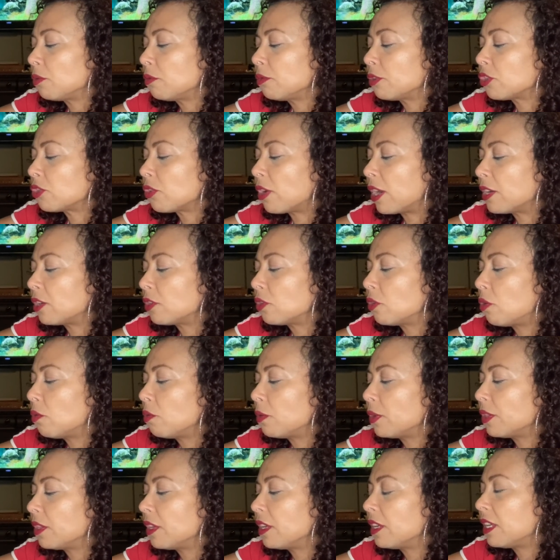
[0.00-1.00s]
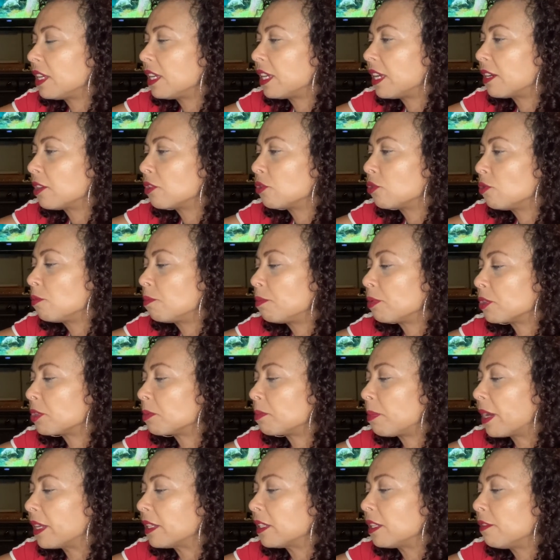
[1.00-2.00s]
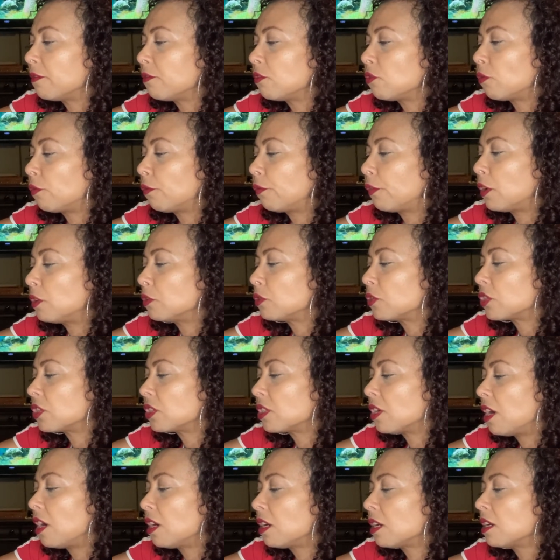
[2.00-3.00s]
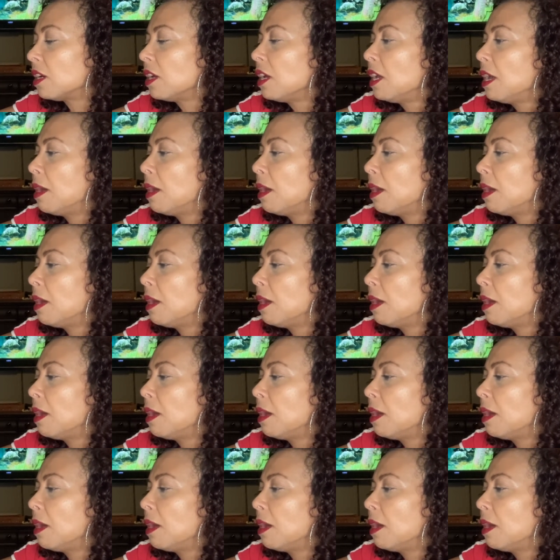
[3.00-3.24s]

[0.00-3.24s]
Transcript: were trying to go within and get a new perspective. You felt stuck.